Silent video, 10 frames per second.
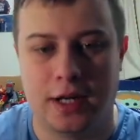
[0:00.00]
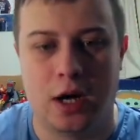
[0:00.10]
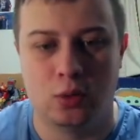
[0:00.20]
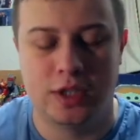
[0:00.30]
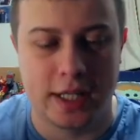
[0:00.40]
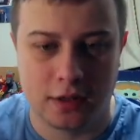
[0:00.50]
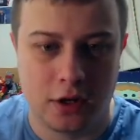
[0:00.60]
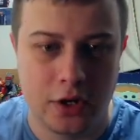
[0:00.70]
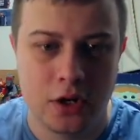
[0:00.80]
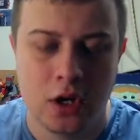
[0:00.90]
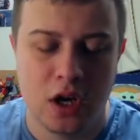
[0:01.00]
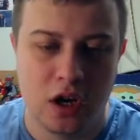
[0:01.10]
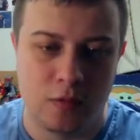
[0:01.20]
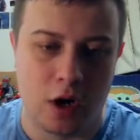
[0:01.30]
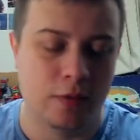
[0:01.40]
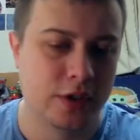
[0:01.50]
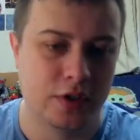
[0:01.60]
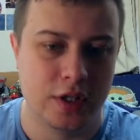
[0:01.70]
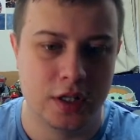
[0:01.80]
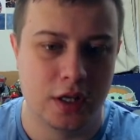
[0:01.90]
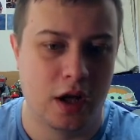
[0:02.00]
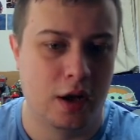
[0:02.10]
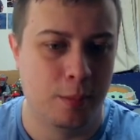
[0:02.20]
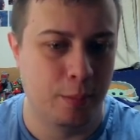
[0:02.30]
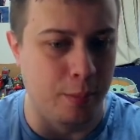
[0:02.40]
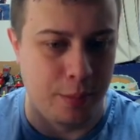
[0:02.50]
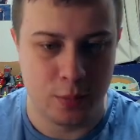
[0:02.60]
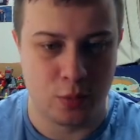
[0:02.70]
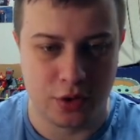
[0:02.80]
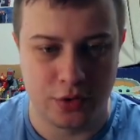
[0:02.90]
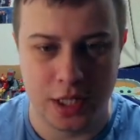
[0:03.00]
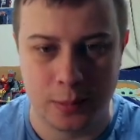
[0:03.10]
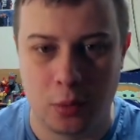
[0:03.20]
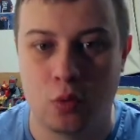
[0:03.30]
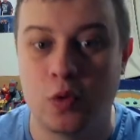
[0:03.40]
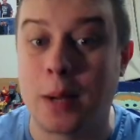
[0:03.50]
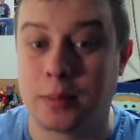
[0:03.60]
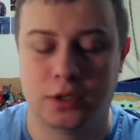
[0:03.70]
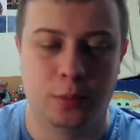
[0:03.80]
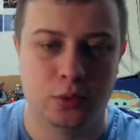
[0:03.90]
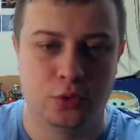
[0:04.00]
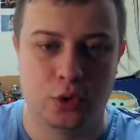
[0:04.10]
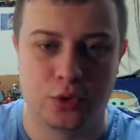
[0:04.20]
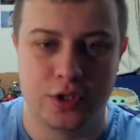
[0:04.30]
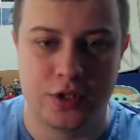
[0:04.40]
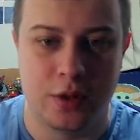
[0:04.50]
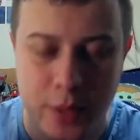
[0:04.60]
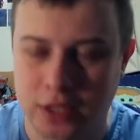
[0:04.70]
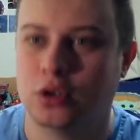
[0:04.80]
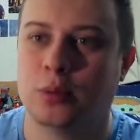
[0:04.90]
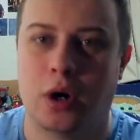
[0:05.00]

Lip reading: Now, Deadline have obviously been one of the more reputable sources that picked up